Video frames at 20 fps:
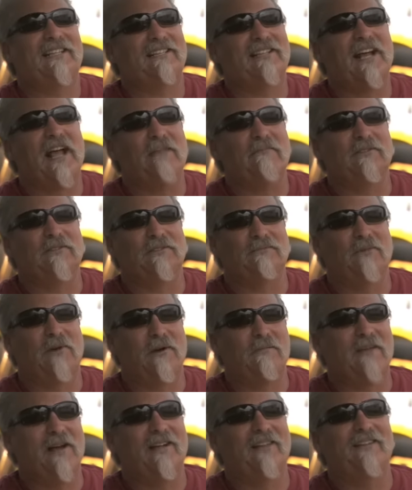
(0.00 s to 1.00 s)
the time was
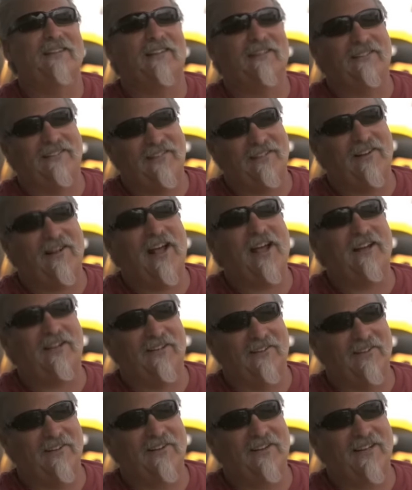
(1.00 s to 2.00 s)
more about you know how
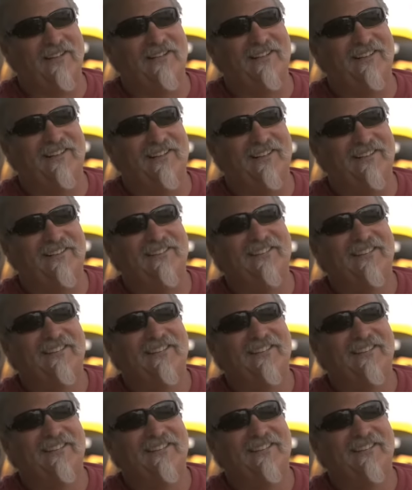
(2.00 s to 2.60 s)
you looking, you know.